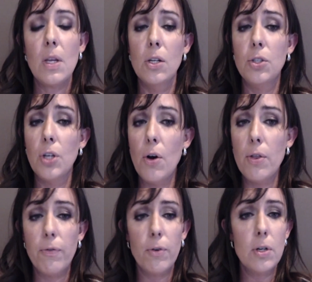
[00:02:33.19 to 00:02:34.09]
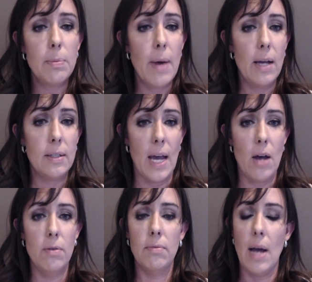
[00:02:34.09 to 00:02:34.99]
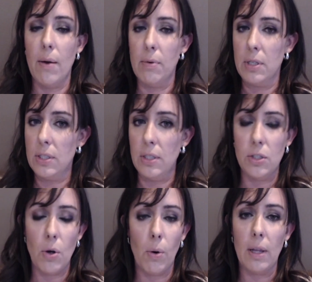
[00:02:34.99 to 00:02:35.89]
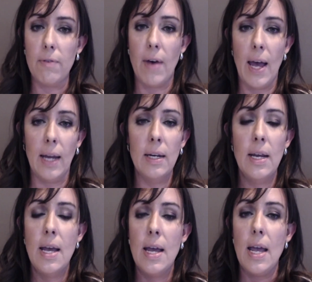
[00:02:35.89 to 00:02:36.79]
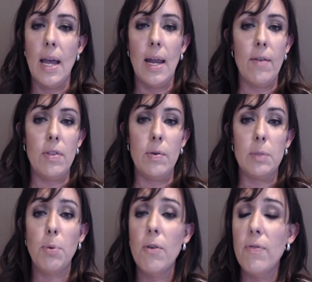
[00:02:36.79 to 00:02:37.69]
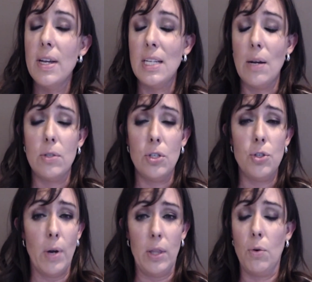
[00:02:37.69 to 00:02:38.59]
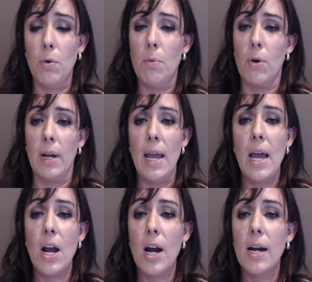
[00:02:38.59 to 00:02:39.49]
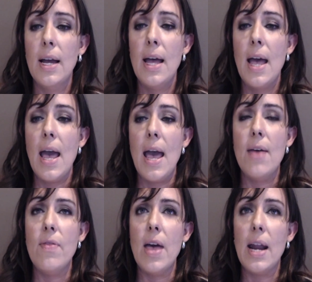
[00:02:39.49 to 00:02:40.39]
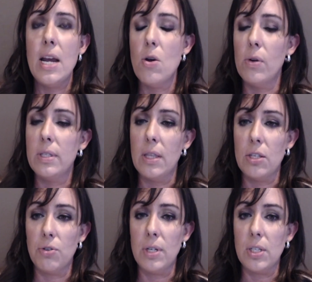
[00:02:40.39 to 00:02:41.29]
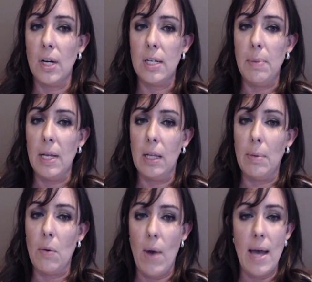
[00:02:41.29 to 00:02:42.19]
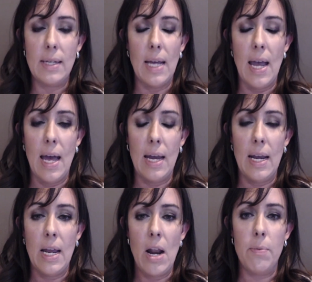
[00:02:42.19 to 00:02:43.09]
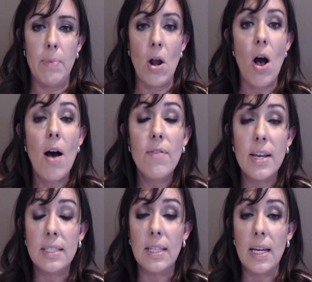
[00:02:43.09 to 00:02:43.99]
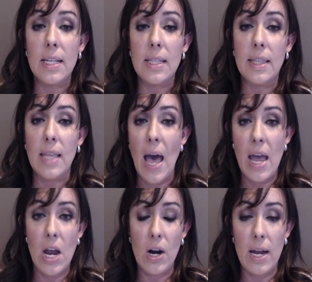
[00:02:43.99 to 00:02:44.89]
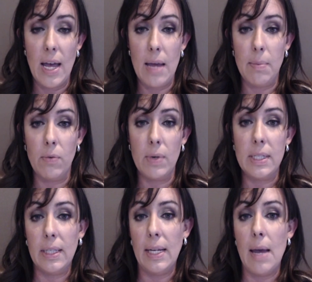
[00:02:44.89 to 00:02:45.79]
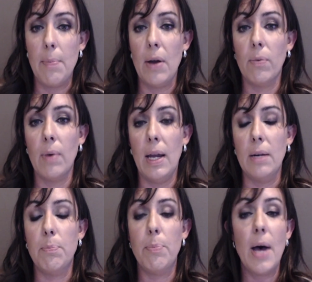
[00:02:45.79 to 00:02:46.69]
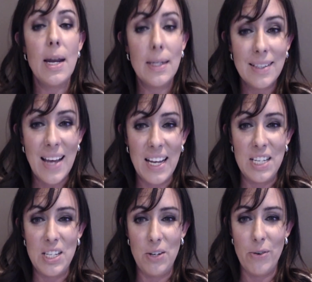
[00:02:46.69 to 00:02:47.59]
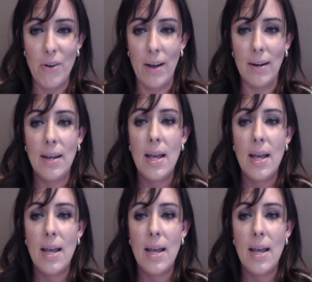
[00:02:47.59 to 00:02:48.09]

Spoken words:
So the first mile down, I was totally fine, and everything was perfect, and I was enjoying the cool morning air. And then I noticed that the street started to be a little bit wet, and it had been obvious that that area had been recently hit by rain. But I continued on.